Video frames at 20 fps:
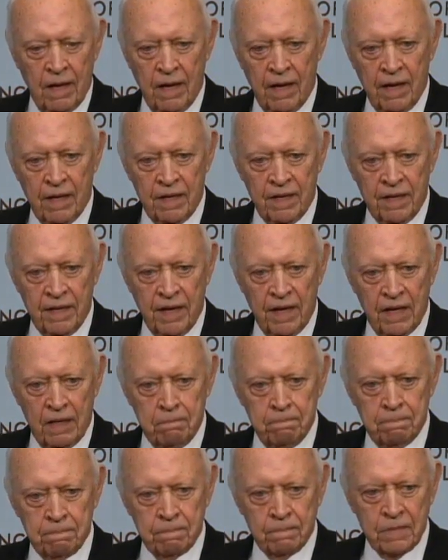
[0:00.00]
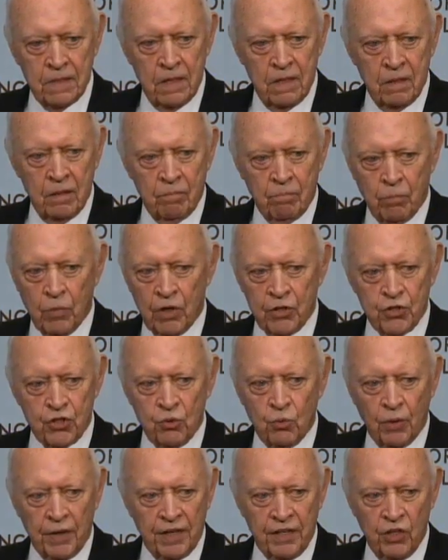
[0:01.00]
And um,
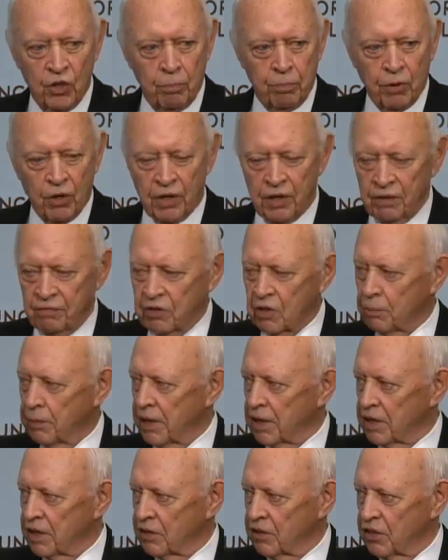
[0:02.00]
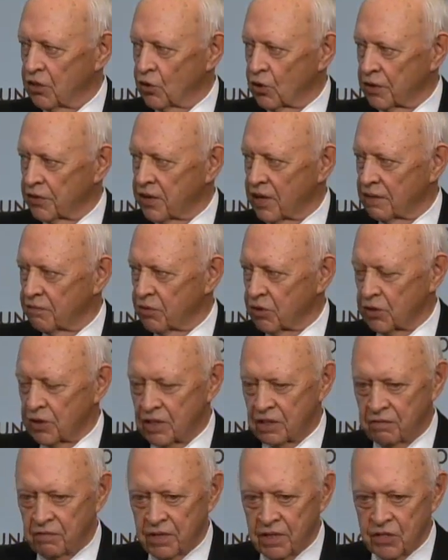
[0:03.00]
Marshall wanted no part of commanding the North
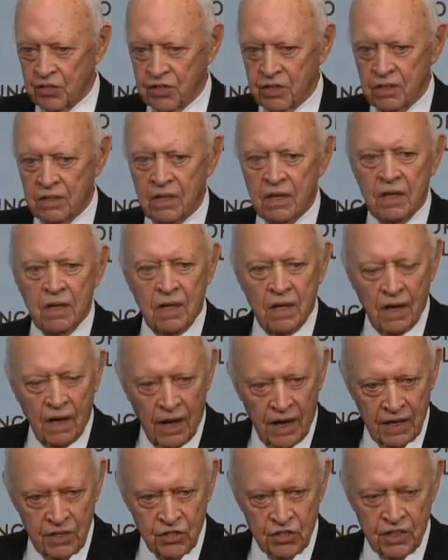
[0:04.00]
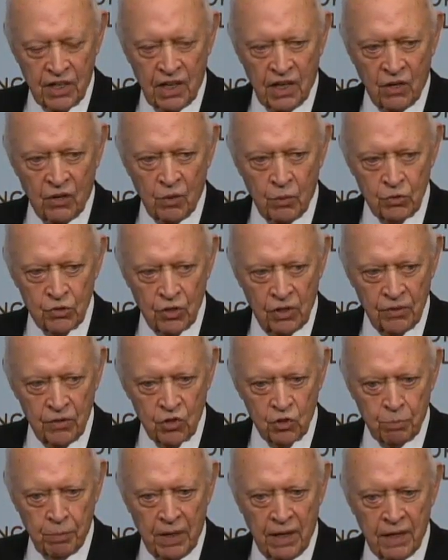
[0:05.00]
African invasion. Eisenhower was on
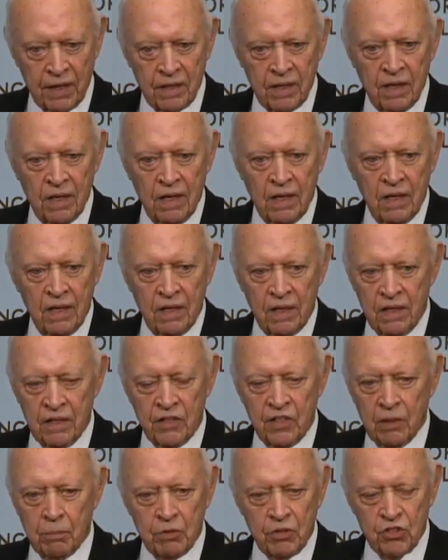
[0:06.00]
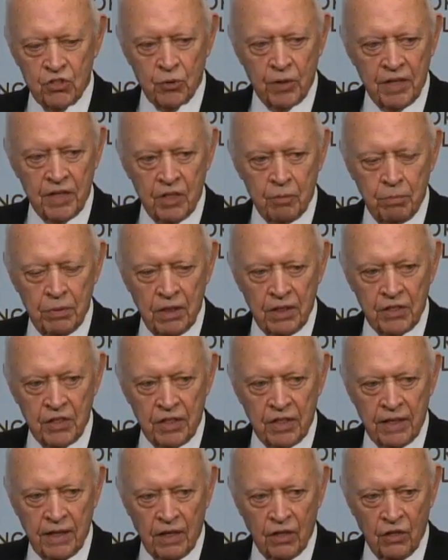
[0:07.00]
the spot. He demonstrated an
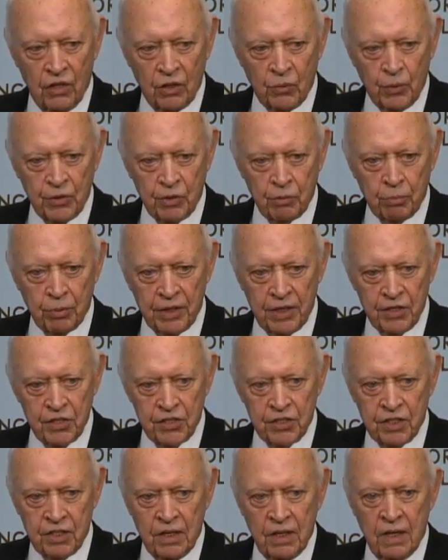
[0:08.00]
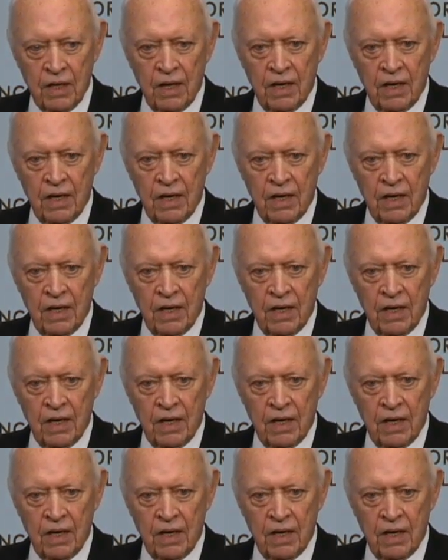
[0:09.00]
ability to get along with the British.